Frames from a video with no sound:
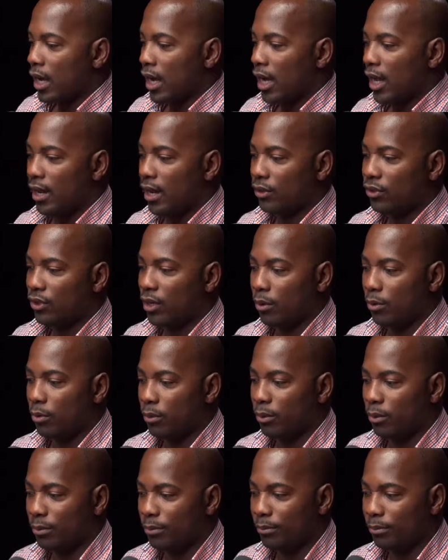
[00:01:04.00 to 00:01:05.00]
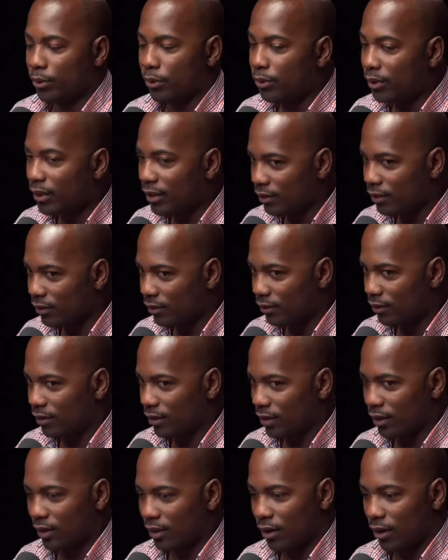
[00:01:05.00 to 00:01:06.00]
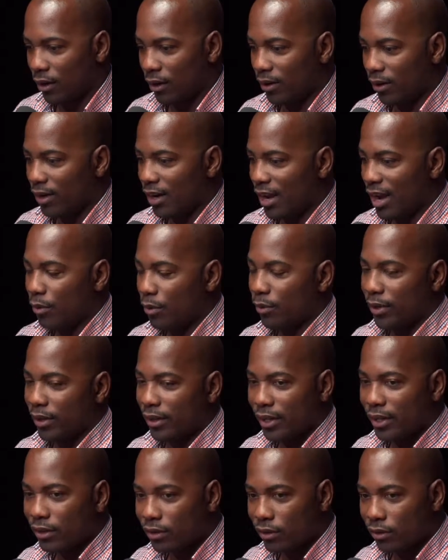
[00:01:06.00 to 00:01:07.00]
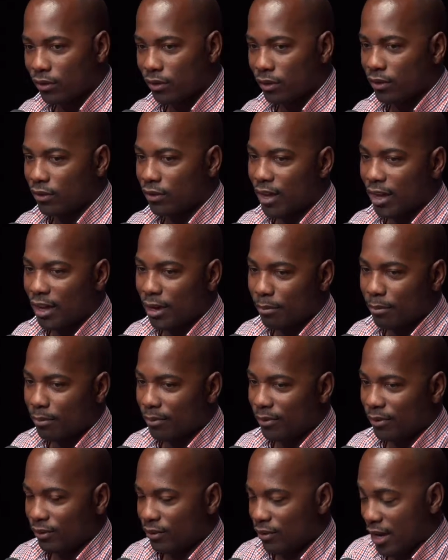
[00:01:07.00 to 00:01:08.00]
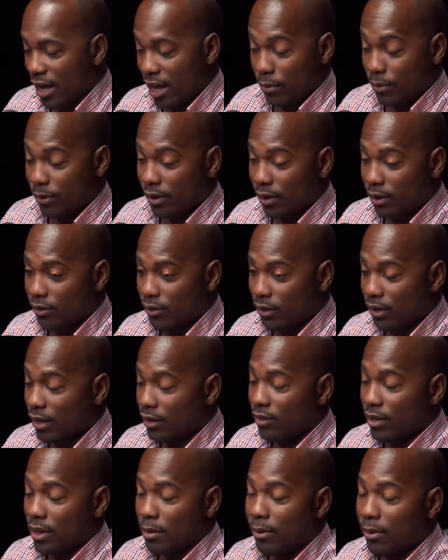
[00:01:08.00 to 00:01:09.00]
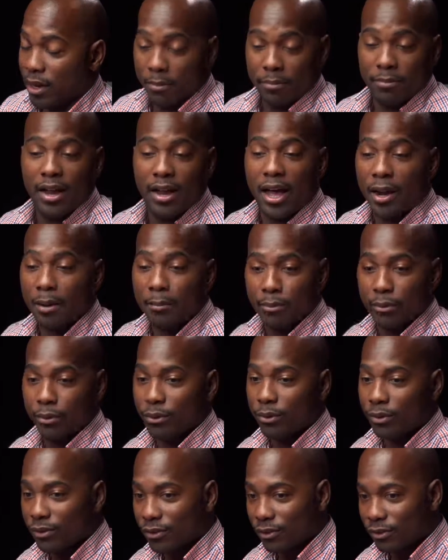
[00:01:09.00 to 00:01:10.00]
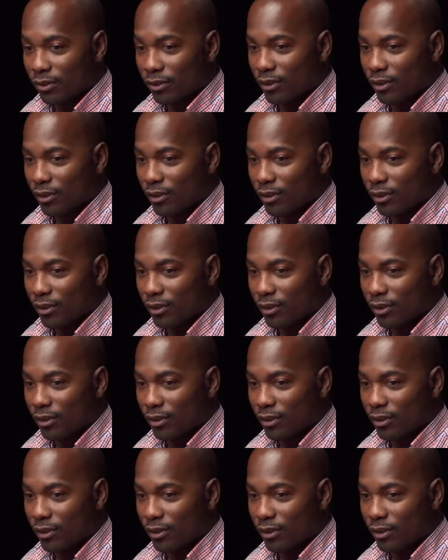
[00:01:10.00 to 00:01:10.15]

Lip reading: And I said, "Well, Buddhists are not religious. It's not a religion." I said, "But I'm not a Buddhist.